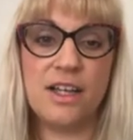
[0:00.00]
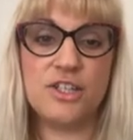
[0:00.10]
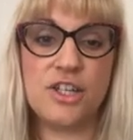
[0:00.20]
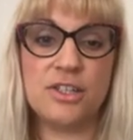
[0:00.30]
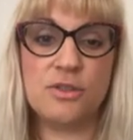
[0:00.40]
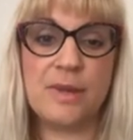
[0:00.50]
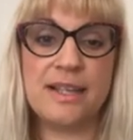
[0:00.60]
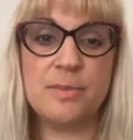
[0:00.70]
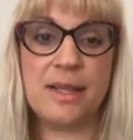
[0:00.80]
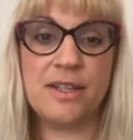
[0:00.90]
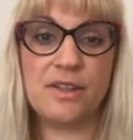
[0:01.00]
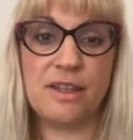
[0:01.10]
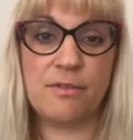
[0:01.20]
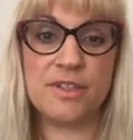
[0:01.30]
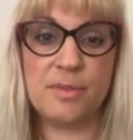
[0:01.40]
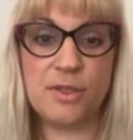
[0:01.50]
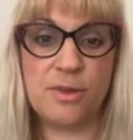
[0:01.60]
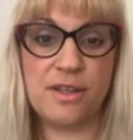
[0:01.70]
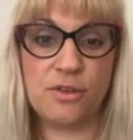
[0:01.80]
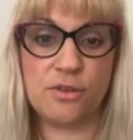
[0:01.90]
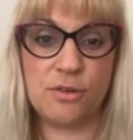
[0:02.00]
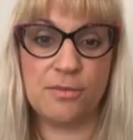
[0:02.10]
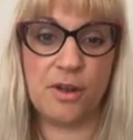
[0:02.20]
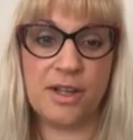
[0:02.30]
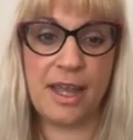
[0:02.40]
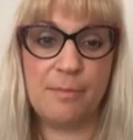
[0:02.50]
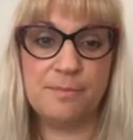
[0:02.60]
just to explain the difference between the two, okay?